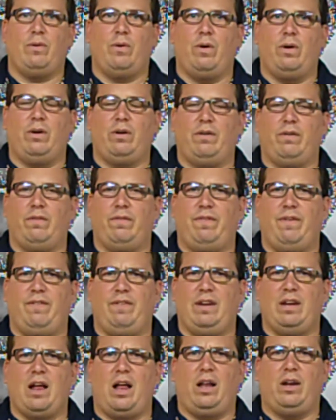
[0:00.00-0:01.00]
to
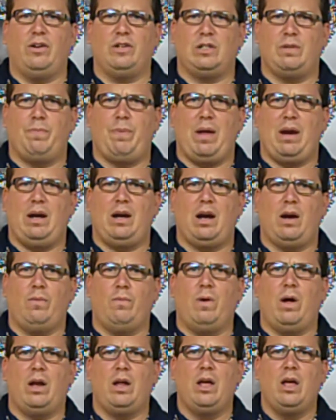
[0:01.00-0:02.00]
$150 depending
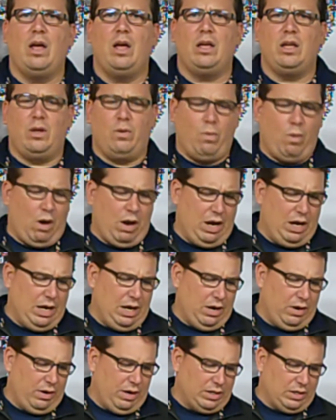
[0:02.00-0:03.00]
on what you want
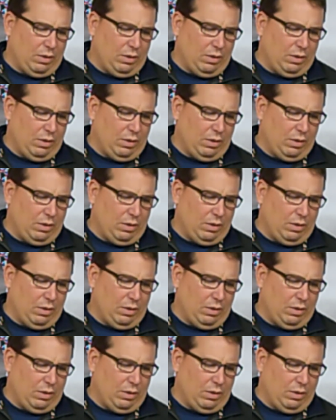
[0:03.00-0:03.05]
in here.